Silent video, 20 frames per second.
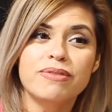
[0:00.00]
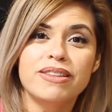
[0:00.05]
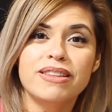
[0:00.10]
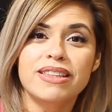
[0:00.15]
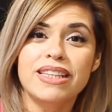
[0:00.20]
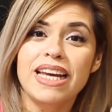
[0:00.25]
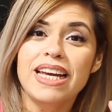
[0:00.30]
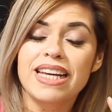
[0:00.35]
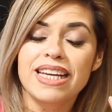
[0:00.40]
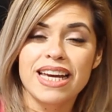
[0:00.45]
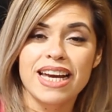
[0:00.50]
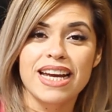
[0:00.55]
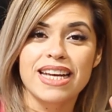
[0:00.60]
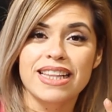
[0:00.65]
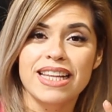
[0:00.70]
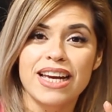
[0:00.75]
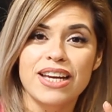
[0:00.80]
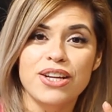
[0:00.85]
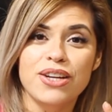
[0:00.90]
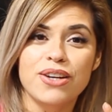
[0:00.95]
thinking
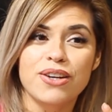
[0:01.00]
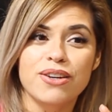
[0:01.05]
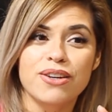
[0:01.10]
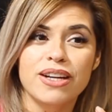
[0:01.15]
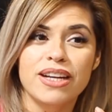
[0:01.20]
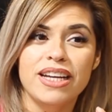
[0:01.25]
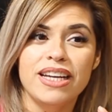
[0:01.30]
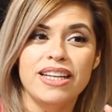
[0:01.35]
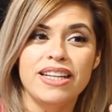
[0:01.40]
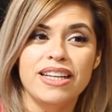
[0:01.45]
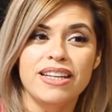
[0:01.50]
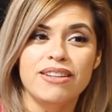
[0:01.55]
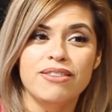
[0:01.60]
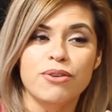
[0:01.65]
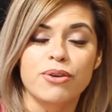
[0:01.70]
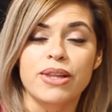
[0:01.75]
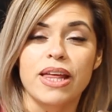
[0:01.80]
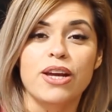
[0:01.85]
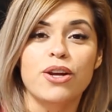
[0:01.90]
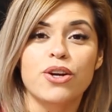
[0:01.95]
that you're eating,
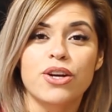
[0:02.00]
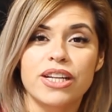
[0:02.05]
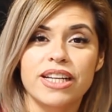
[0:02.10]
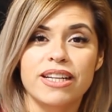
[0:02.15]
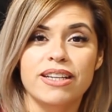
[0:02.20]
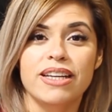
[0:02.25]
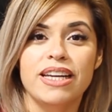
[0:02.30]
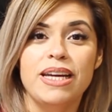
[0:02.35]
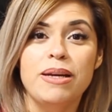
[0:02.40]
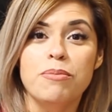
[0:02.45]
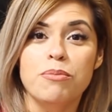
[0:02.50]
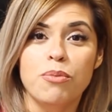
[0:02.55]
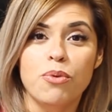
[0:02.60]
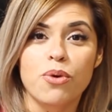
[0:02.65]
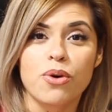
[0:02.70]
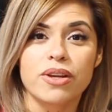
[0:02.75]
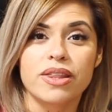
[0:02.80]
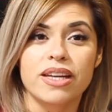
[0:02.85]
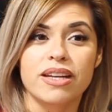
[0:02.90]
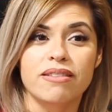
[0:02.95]
or that you're gonna eat
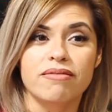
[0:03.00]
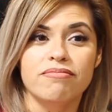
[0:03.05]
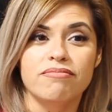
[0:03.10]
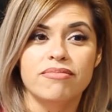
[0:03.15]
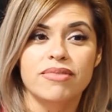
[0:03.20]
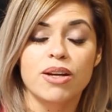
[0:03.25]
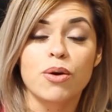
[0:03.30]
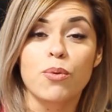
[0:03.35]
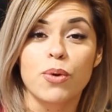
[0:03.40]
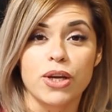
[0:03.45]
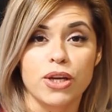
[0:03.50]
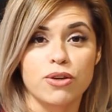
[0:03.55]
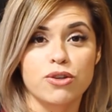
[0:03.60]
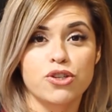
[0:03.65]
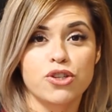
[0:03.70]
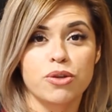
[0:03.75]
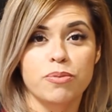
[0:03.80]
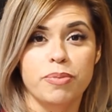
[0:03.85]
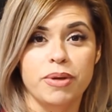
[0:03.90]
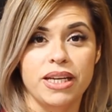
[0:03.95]
more than what you
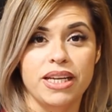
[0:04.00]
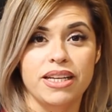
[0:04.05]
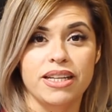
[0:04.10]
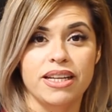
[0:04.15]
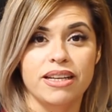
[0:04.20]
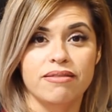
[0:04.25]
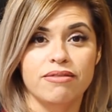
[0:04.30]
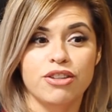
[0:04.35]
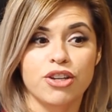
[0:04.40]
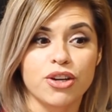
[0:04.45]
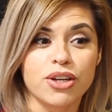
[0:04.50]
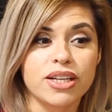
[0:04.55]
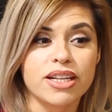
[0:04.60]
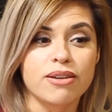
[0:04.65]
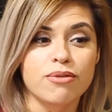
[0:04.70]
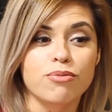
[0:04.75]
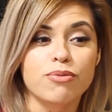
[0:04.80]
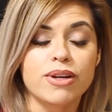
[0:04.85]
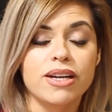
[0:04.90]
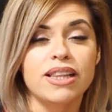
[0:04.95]
should be eating. You're
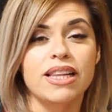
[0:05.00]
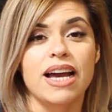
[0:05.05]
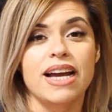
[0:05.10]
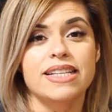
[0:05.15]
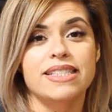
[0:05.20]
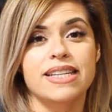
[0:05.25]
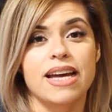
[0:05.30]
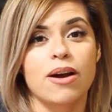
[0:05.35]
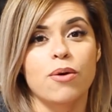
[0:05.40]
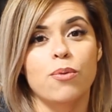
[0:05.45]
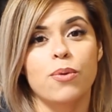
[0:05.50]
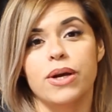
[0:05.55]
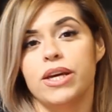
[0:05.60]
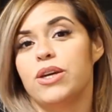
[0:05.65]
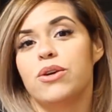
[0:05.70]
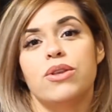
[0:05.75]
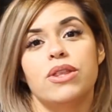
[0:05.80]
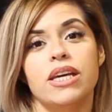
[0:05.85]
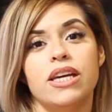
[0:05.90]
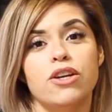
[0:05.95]
gonna realize that what
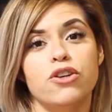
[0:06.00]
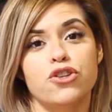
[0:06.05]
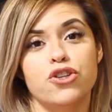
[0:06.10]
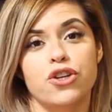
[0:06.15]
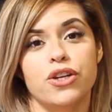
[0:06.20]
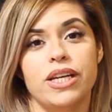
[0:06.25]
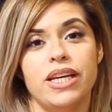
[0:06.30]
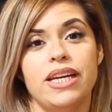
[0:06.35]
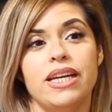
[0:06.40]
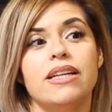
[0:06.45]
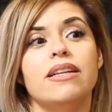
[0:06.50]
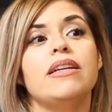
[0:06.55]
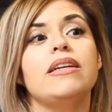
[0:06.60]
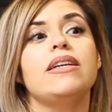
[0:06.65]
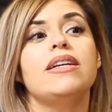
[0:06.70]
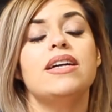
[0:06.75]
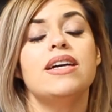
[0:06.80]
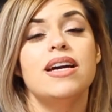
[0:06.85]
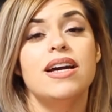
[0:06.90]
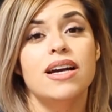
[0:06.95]
you think you should eat
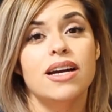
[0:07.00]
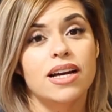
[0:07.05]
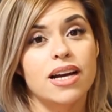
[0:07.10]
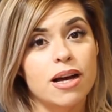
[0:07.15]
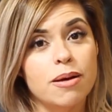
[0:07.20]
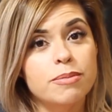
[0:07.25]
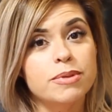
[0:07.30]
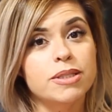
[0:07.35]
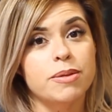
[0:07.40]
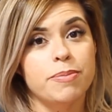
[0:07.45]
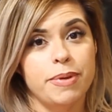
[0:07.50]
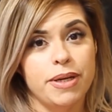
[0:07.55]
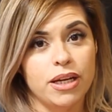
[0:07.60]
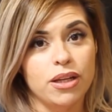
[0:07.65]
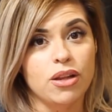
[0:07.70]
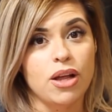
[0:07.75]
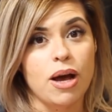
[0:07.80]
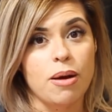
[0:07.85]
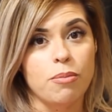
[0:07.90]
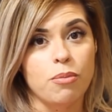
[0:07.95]
comes to be a
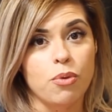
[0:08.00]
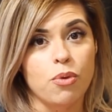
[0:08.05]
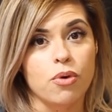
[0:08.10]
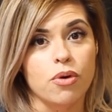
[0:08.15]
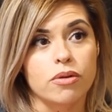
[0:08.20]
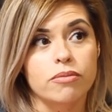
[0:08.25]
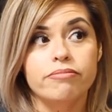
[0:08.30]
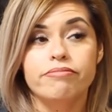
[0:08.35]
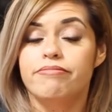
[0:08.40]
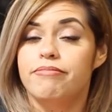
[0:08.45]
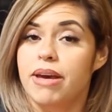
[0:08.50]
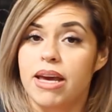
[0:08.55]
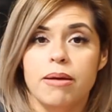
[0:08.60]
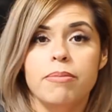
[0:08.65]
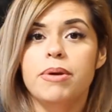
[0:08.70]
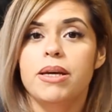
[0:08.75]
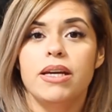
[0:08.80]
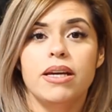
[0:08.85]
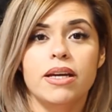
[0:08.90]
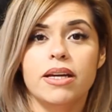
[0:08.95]
lot more.
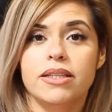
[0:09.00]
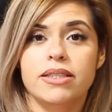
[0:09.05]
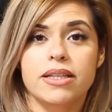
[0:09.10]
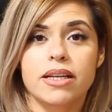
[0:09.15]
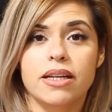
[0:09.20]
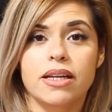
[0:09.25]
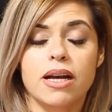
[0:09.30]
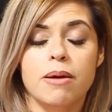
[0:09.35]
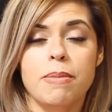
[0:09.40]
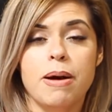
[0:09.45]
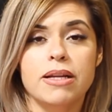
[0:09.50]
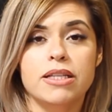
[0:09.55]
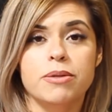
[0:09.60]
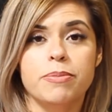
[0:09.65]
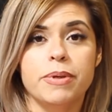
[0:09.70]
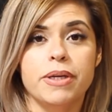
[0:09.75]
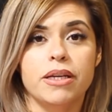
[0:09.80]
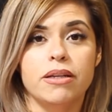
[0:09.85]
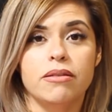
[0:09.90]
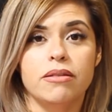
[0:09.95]
Maybe it's gonna come out to
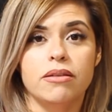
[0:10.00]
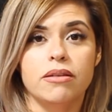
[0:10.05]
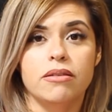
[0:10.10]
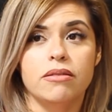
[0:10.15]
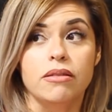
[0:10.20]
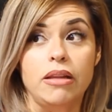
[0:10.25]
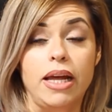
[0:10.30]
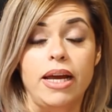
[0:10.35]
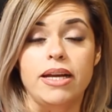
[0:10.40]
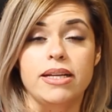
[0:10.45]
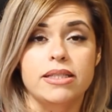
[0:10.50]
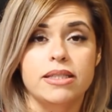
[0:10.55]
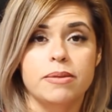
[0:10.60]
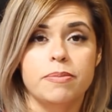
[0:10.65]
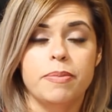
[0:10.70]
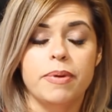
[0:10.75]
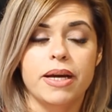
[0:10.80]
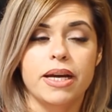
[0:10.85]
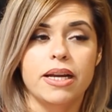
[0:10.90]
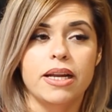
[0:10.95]
be less,
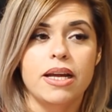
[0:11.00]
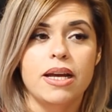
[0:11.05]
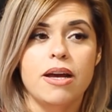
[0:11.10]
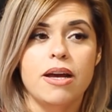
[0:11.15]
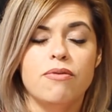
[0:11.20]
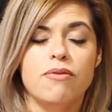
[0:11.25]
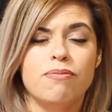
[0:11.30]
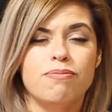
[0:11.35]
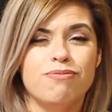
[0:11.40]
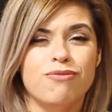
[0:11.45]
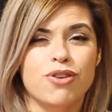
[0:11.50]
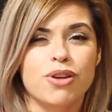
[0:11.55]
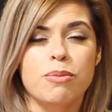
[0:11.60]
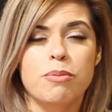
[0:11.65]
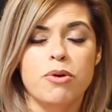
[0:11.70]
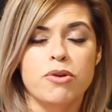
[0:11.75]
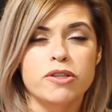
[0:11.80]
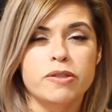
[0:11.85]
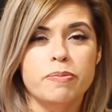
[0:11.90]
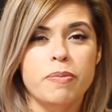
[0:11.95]
but for the
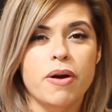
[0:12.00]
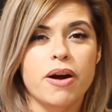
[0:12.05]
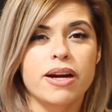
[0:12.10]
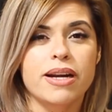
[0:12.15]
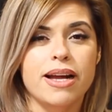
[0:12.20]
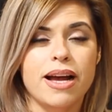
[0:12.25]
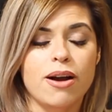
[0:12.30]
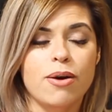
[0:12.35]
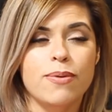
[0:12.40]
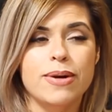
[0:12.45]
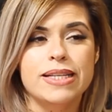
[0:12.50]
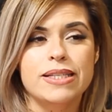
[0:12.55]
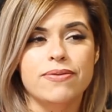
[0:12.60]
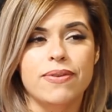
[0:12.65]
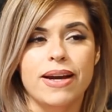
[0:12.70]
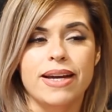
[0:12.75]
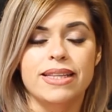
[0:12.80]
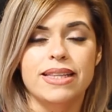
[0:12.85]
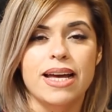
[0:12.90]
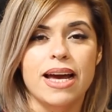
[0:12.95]
most part, I always
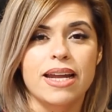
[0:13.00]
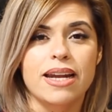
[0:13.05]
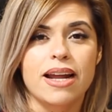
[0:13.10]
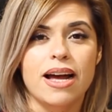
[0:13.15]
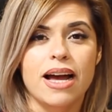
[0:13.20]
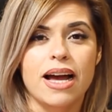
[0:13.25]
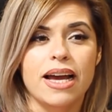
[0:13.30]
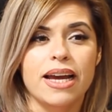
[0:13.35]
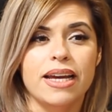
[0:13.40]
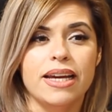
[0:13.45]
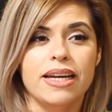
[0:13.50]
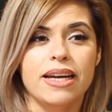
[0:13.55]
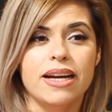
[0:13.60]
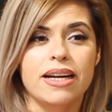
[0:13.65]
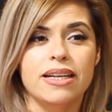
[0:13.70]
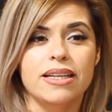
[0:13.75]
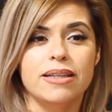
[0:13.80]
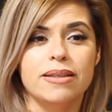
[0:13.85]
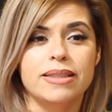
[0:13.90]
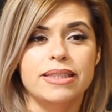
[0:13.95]
find that
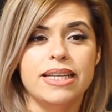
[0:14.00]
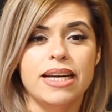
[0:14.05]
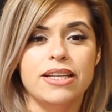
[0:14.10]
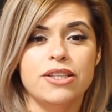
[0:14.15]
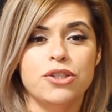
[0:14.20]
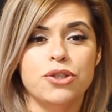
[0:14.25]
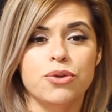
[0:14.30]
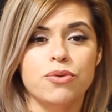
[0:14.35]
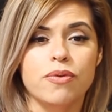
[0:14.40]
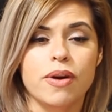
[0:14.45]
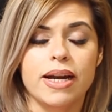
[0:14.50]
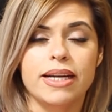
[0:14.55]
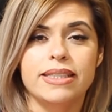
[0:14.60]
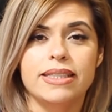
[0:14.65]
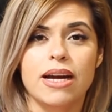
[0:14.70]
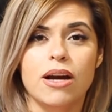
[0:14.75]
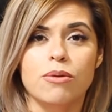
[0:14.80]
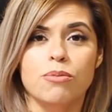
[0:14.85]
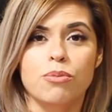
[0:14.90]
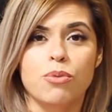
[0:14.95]
I tend to write
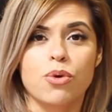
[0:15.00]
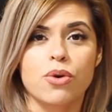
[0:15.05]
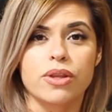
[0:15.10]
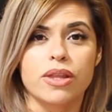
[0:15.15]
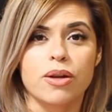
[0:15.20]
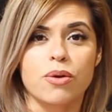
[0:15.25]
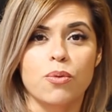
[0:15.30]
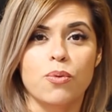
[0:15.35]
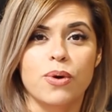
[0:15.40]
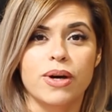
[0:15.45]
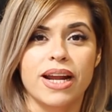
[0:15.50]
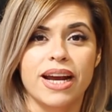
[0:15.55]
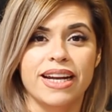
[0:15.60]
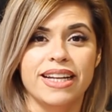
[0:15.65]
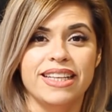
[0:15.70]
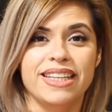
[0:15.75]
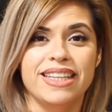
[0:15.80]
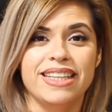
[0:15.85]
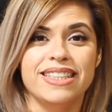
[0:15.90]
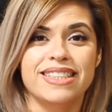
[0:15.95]
down more than what I
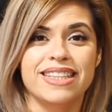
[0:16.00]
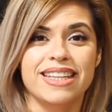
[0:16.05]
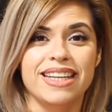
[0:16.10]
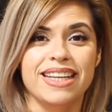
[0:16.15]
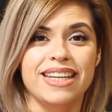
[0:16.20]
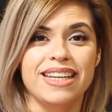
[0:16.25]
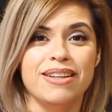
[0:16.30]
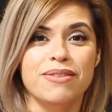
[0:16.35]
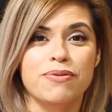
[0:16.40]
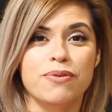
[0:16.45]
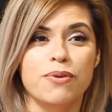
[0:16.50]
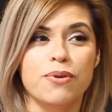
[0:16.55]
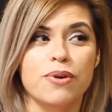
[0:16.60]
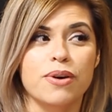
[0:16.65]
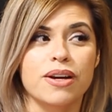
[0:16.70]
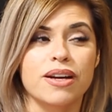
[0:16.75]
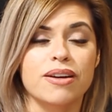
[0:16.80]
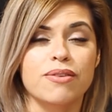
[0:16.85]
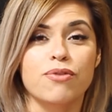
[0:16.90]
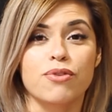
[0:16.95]
need to eat
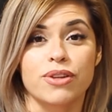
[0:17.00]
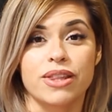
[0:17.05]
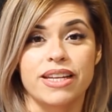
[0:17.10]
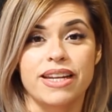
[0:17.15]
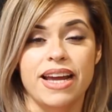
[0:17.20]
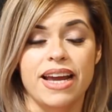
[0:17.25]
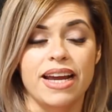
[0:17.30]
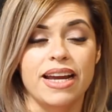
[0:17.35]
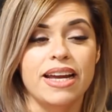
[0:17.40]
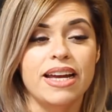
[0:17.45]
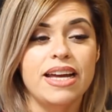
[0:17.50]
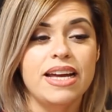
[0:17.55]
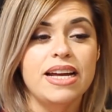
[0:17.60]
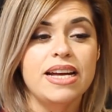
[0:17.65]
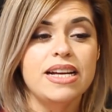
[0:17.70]
for the day.